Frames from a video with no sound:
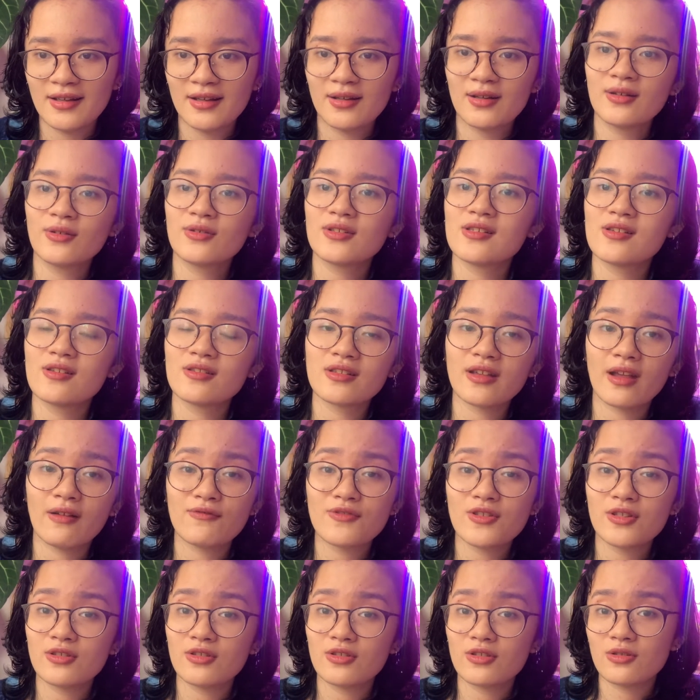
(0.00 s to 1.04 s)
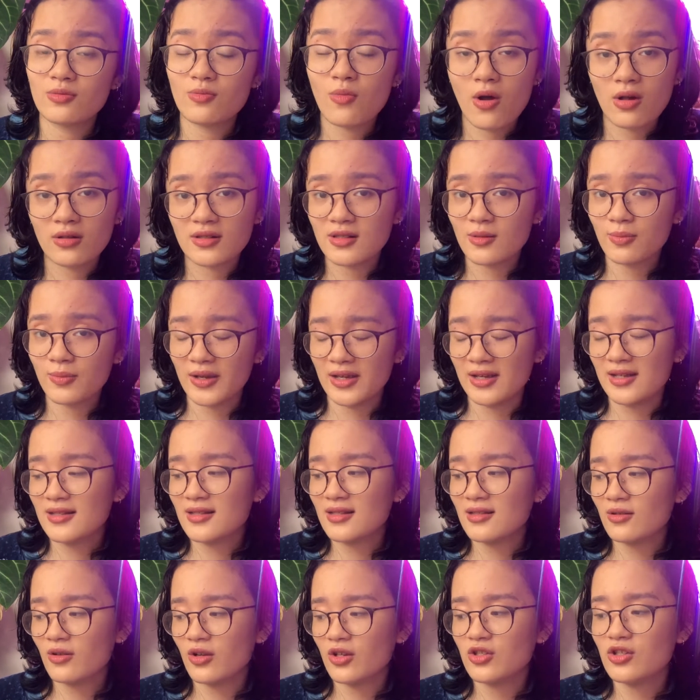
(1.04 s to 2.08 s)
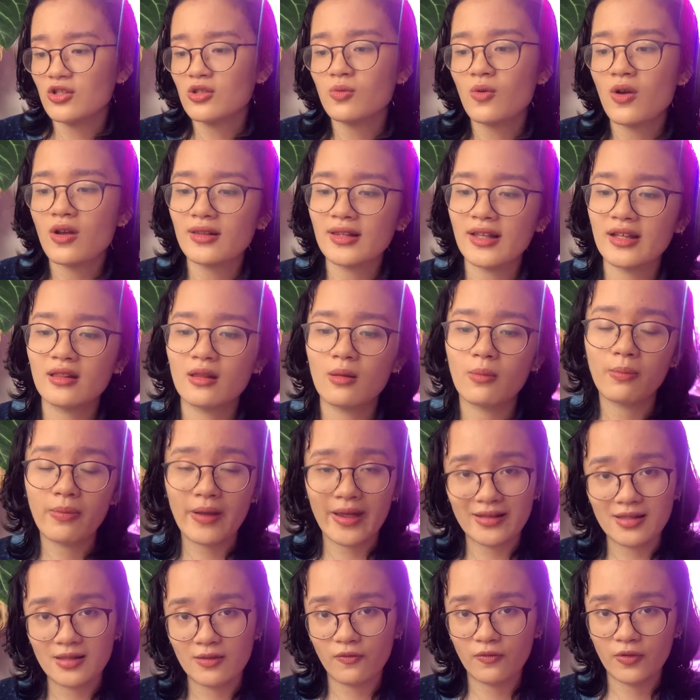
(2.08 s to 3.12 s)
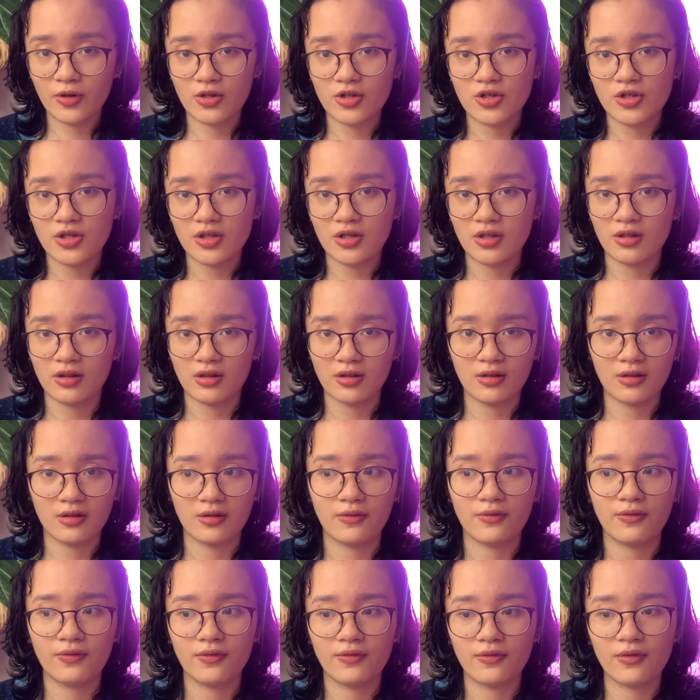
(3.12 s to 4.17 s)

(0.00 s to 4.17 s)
since I have such a small space. So I just want like the best version of